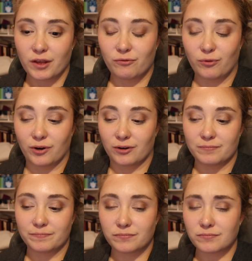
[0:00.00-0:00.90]
for,
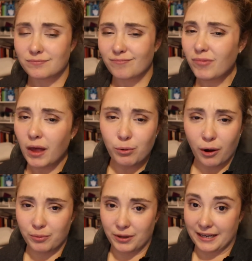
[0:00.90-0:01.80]
I
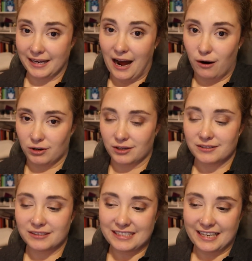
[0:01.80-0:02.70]
probably put like an
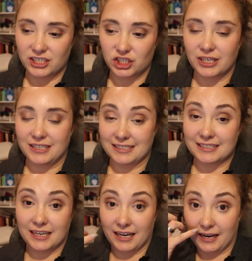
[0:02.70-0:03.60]
hour-ish into
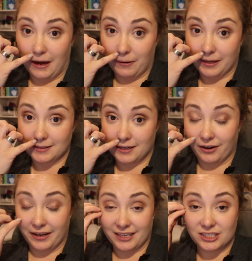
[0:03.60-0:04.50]
sitting down and
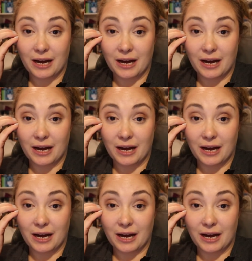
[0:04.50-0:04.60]
staring at that